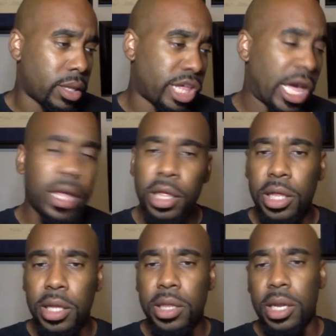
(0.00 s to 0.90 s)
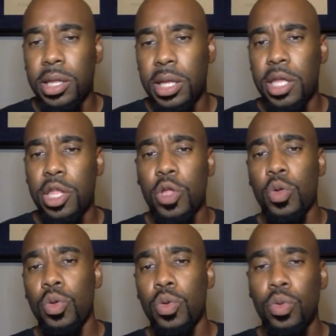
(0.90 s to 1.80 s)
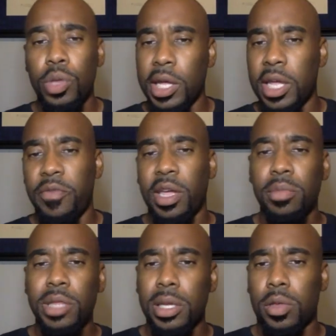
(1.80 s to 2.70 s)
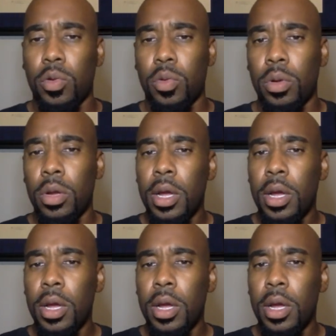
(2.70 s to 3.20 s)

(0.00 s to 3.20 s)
challenges and his issues and giving him lesser